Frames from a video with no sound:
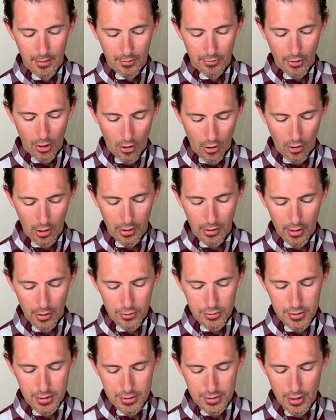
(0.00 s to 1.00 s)
The heart
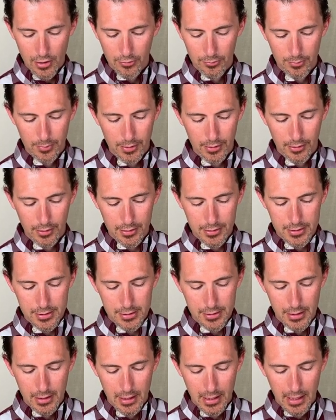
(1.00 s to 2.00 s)
knows its own
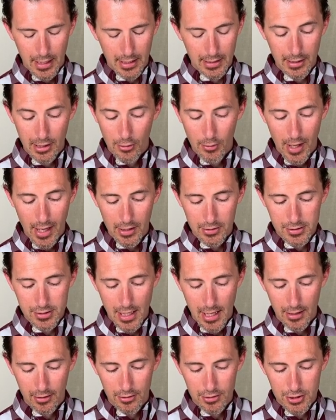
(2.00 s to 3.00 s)
bitterness, and no
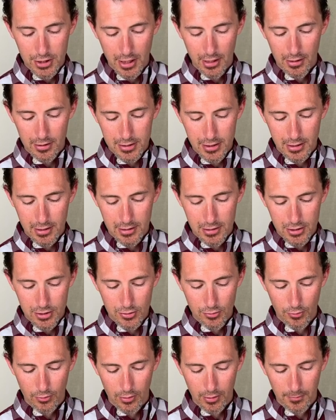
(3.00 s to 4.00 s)
outsider shares in its
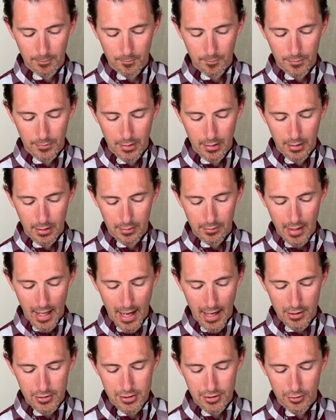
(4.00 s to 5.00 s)
joy. The
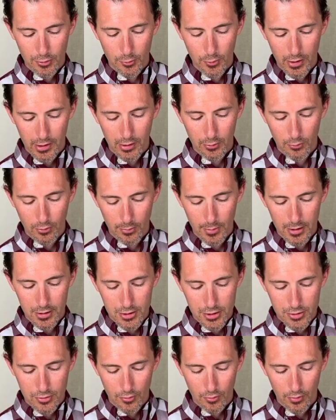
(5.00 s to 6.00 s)
house of the wicked will be
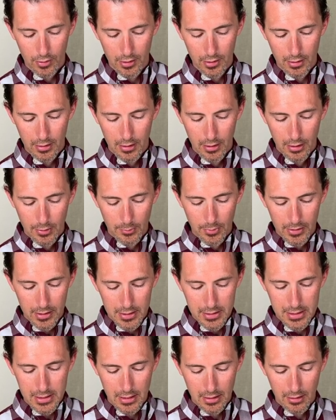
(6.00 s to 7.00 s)
destroyed, but the
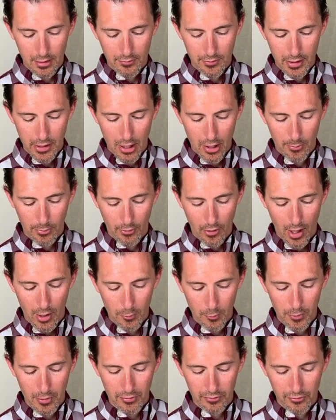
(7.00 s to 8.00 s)
tent of the
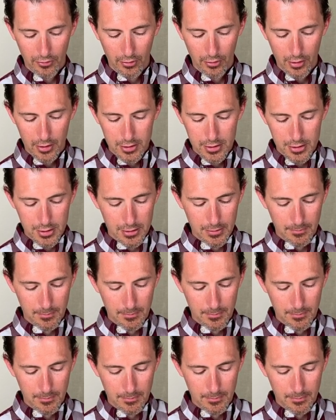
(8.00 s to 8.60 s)
upright will flourish.